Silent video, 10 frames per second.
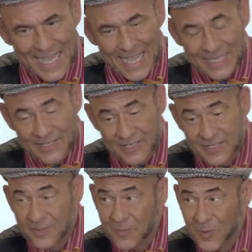And in
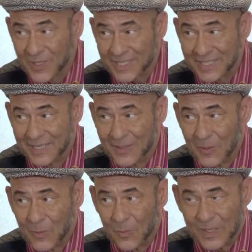the morning,
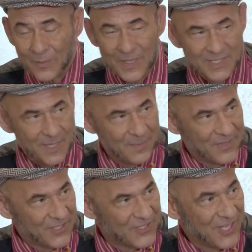when he wakes up and
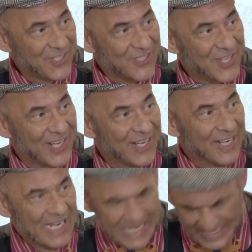the sun is there,
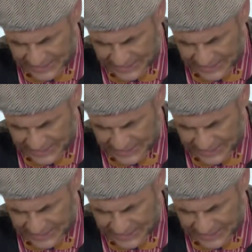he